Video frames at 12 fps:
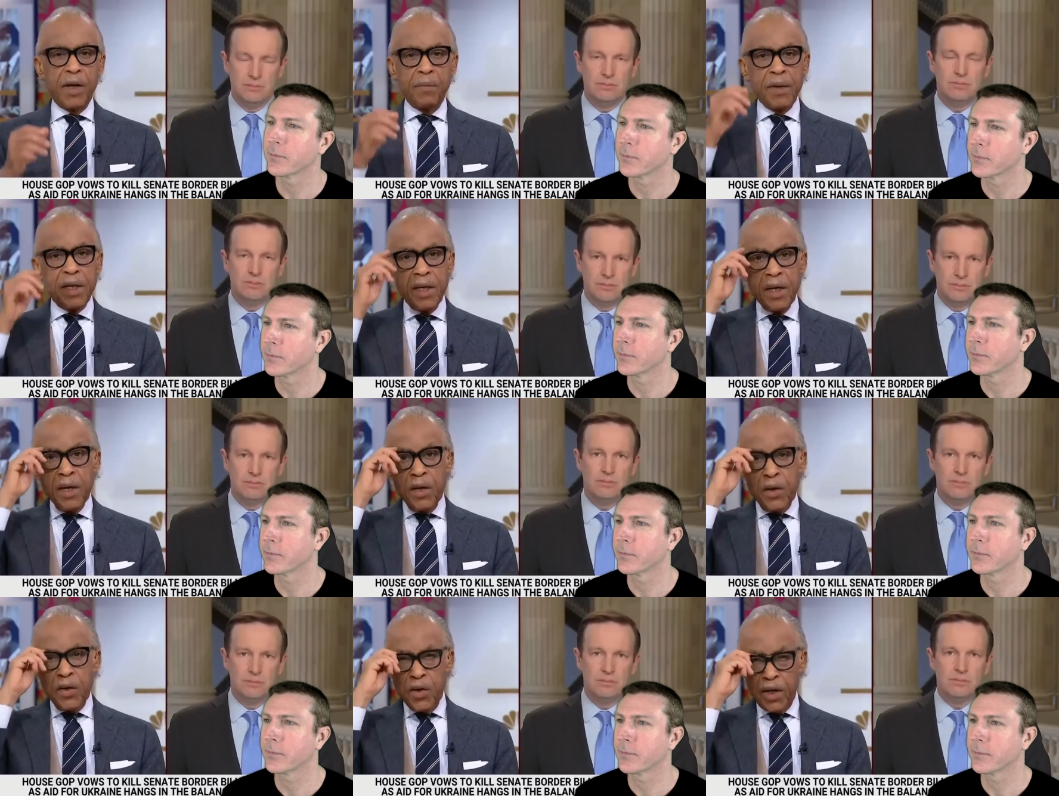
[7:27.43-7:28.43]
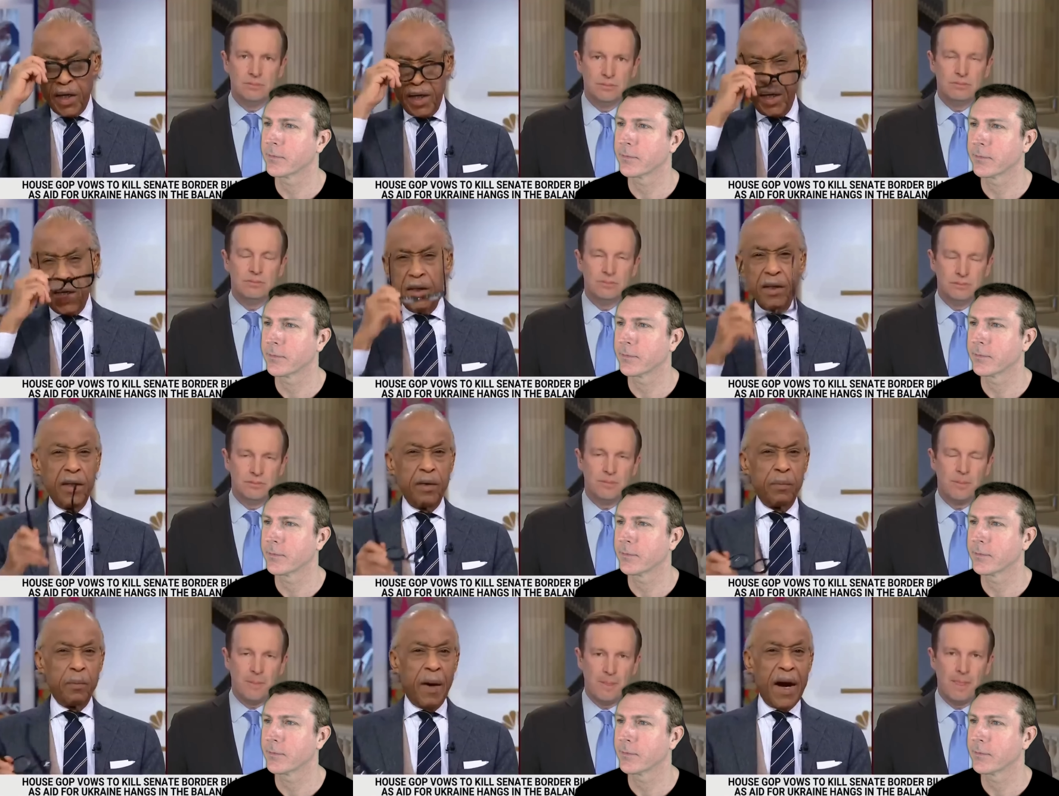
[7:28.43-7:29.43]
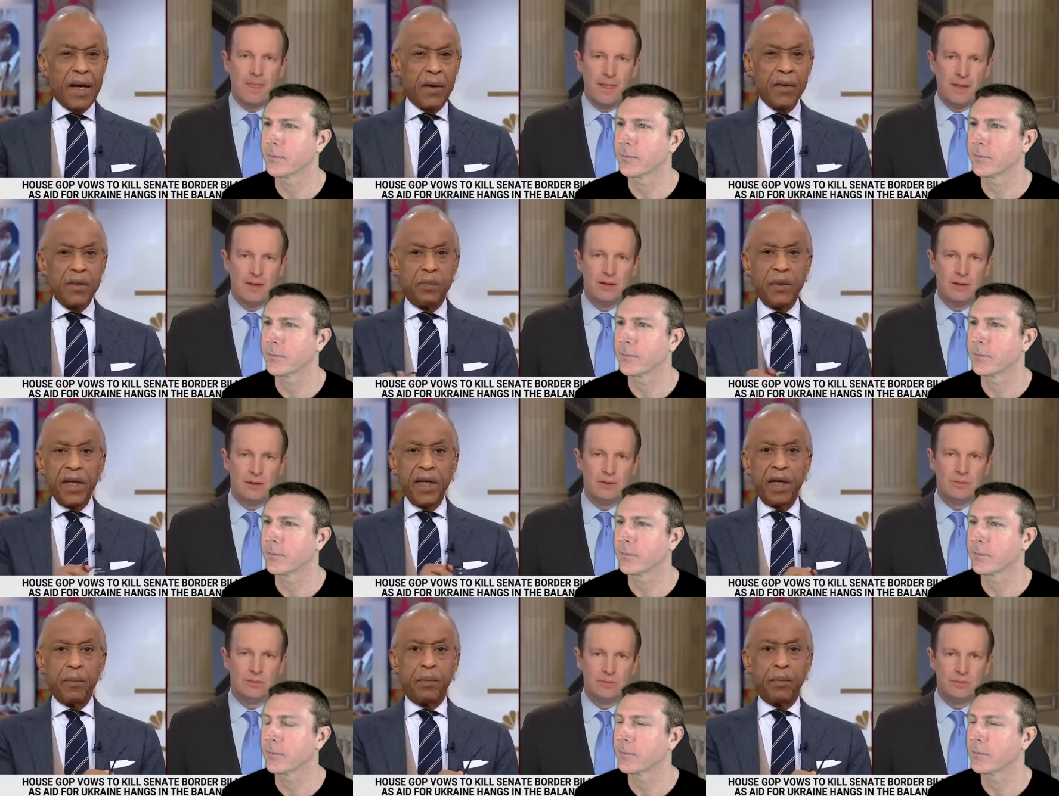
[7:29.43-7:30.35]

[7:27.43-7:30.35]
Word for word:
Speaker 1: I mean, you're getting migrants beating up